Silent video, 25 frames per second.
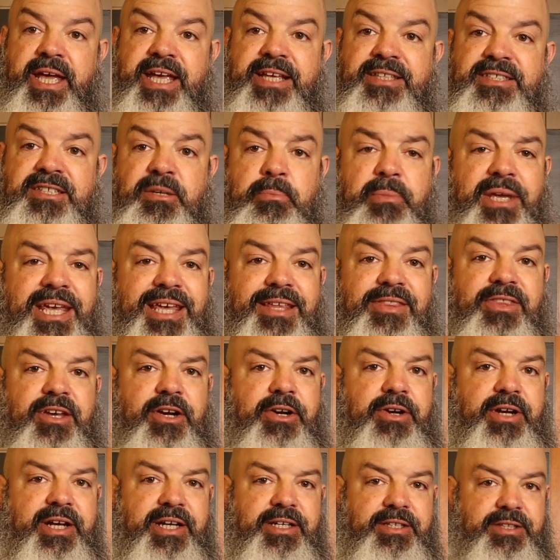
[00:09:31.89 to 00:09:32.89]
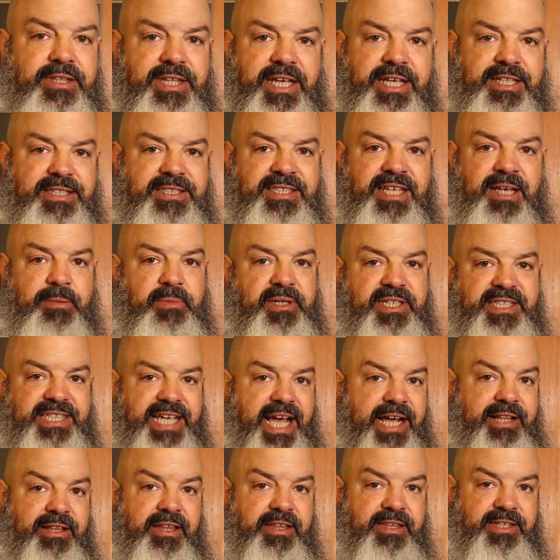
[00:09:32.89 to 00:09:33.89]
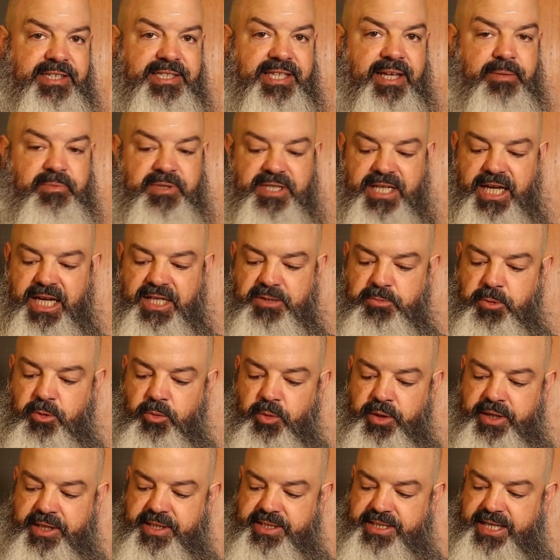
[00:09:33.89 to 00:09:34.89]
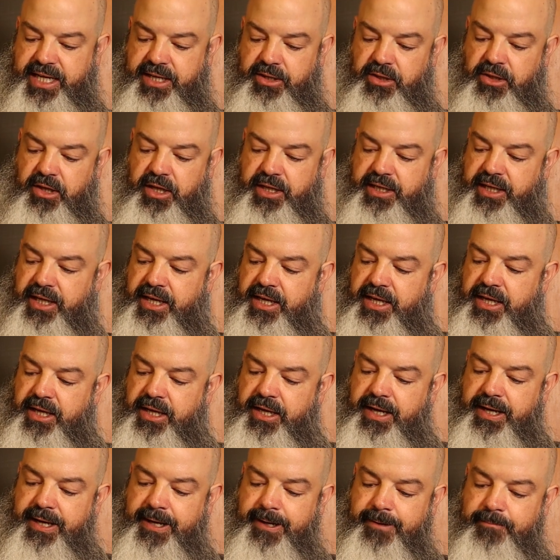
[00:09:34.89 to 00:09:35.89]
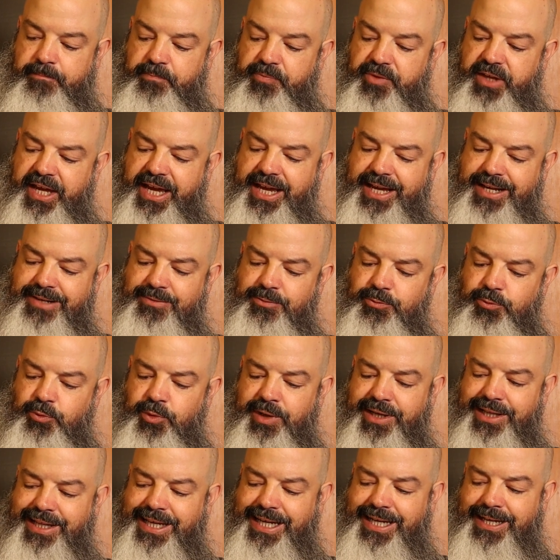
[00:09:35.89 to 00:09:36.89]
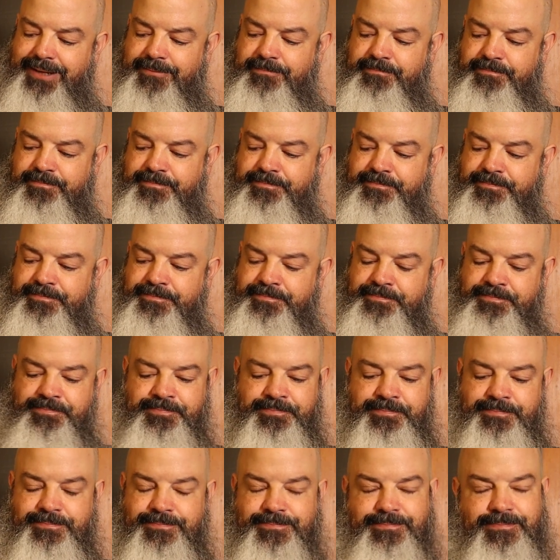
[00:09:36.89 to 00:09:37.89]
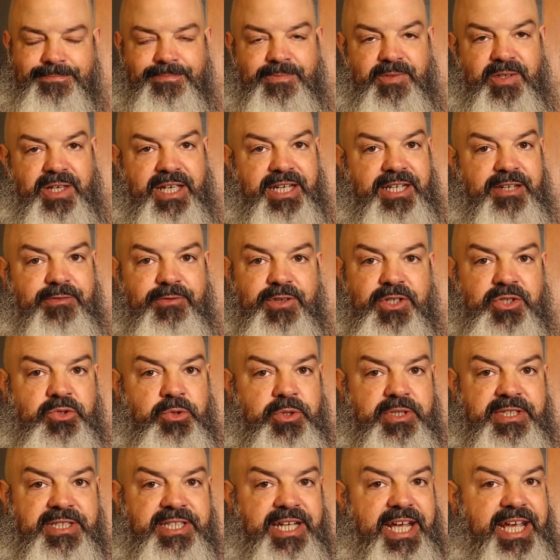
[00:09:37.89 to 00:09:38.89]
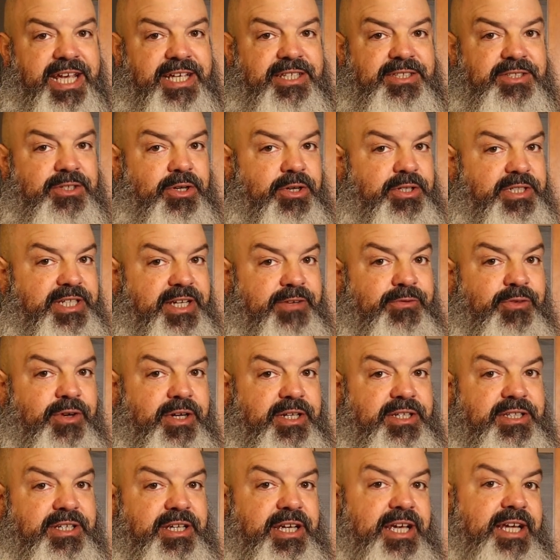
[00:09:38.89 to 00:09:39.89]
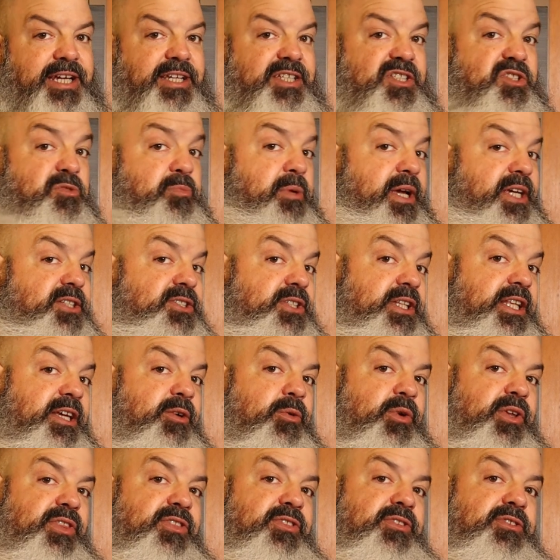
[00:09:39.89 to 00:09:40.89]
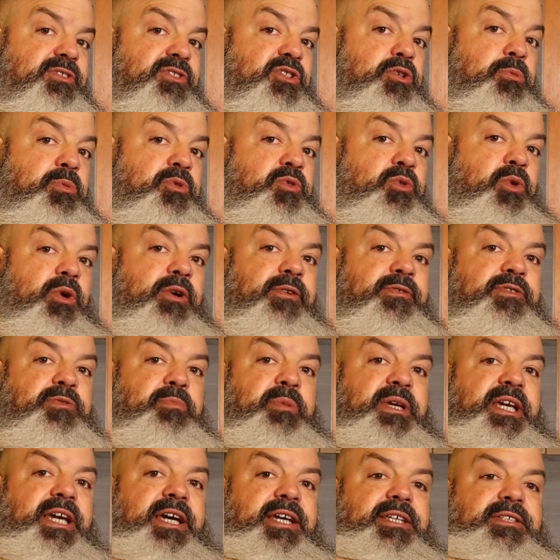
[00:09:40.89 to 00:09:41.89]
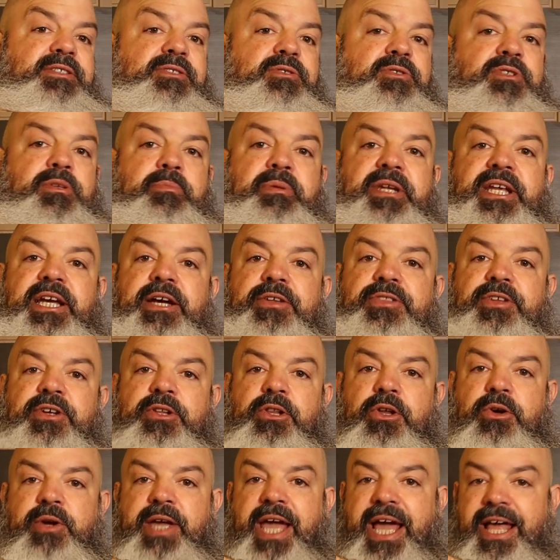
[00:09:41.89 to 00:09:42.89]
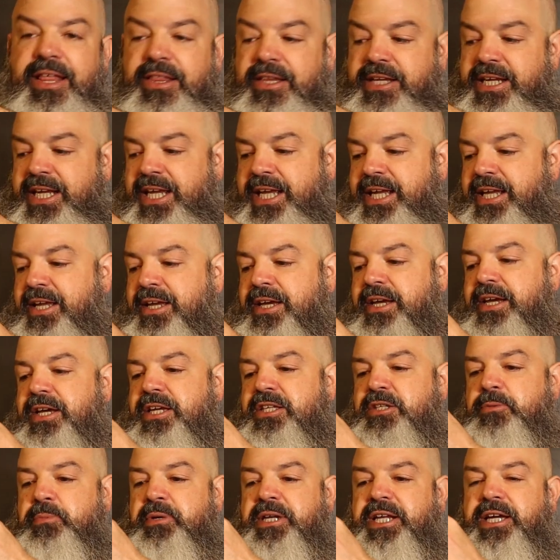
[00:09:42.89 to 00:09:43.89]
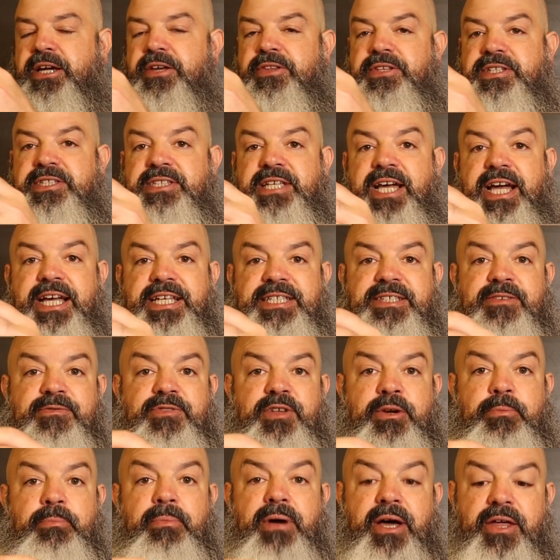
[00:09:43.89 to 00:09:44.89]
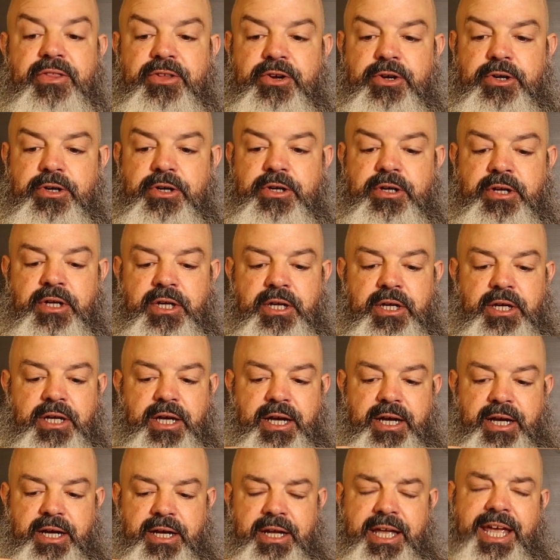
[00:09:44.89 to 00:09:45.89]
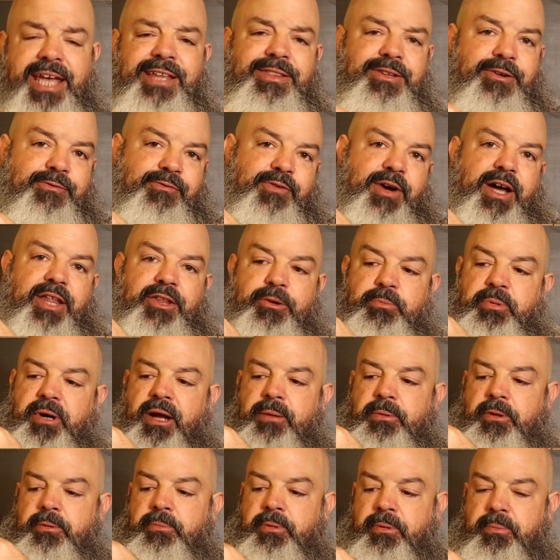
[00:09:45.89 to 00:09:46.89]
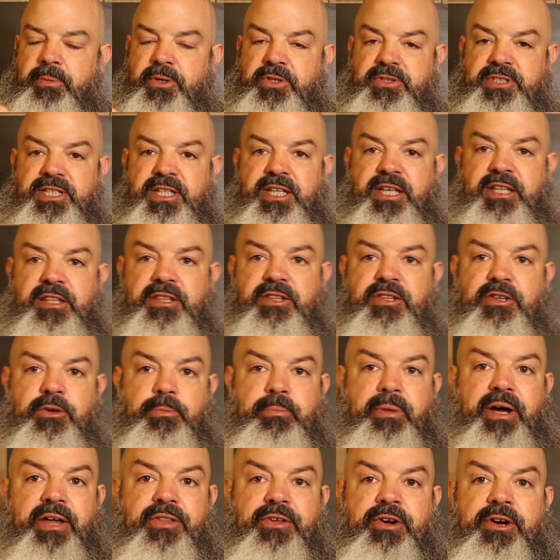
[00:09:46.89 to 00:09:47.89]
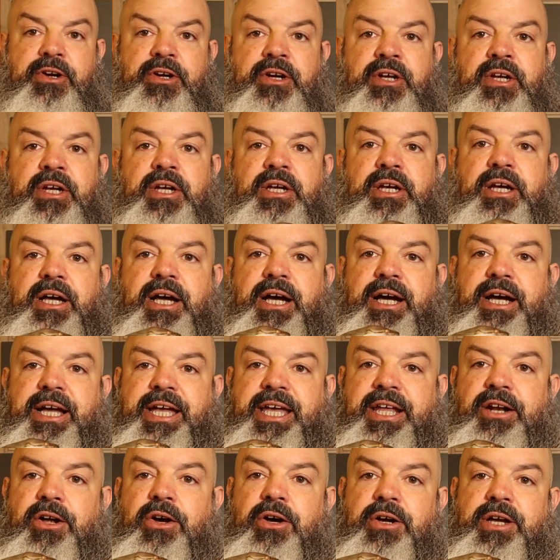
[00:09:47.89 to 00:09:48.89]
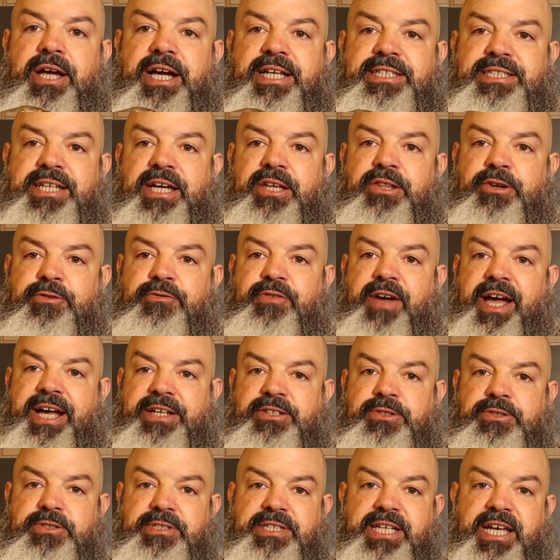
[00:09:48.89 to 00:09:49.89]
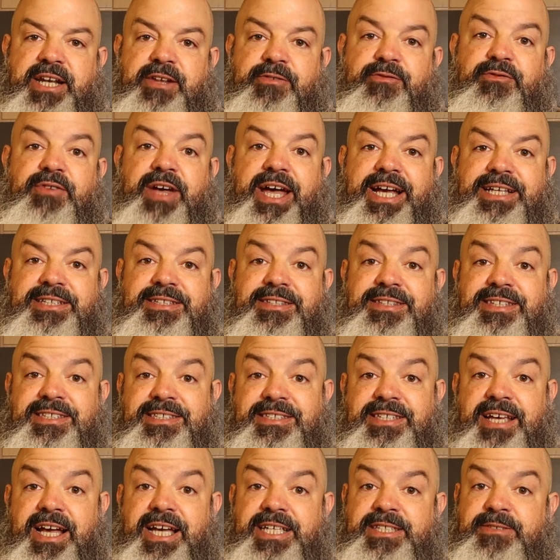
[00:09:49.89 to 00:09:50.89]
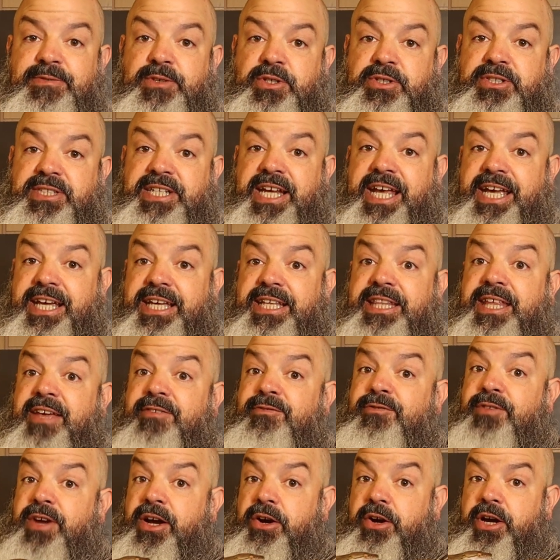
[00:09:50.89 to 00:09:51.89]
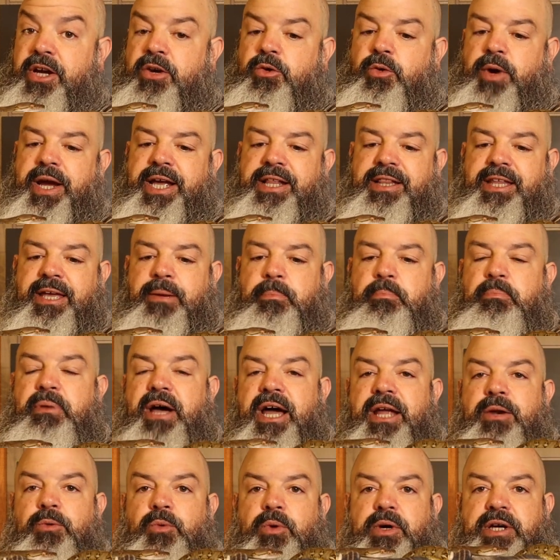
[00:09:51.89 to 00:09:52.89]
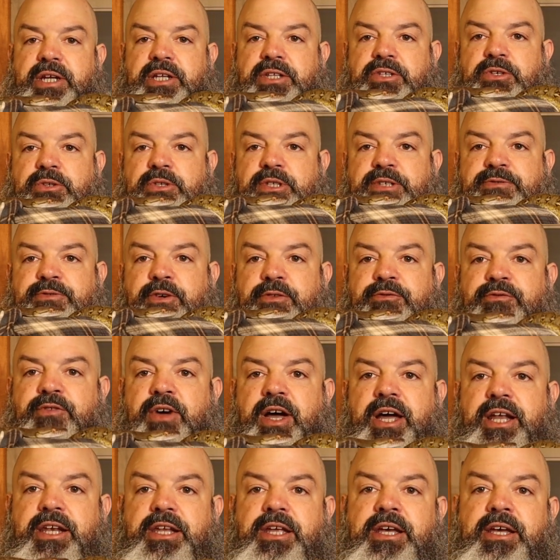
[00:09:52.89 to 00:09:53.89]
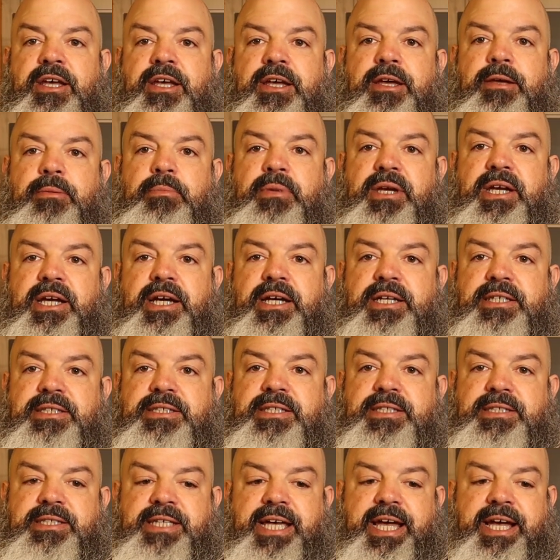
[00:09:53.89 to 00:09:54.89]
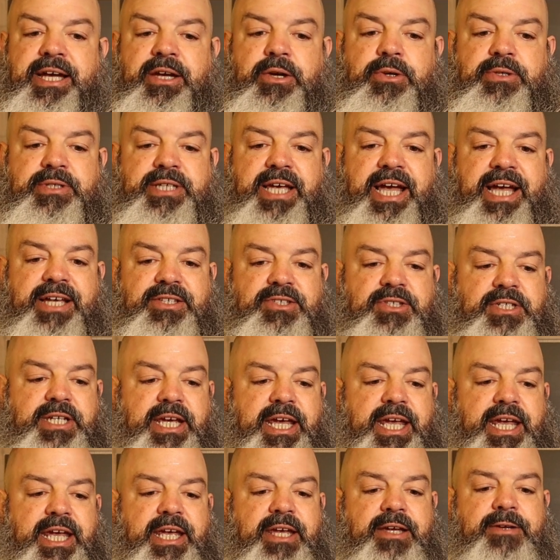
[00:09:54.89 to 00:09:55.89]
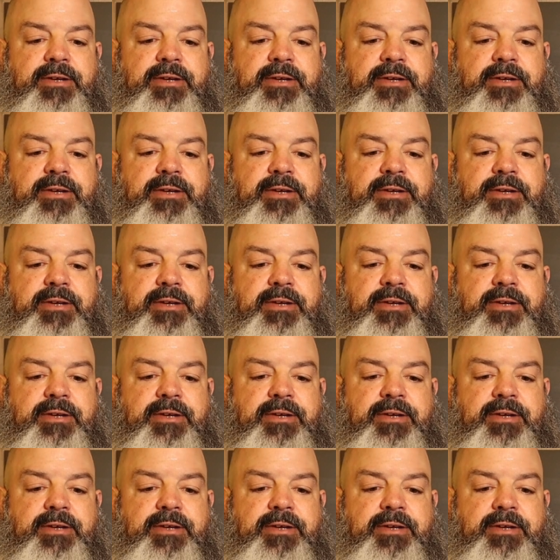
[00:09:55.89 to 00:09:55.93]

And to me, they seem exactly the same size, but we're going to take a look. And really, individual snakes are different, and especially with superdwarfs, because depending on their locality, depending on the size of their mother, and their father probably, but mostly their mother, and all kinds of other factors can affect the size of your snake, and they vary greatly. But we're going to do this for fun because it's Echo's hatch day.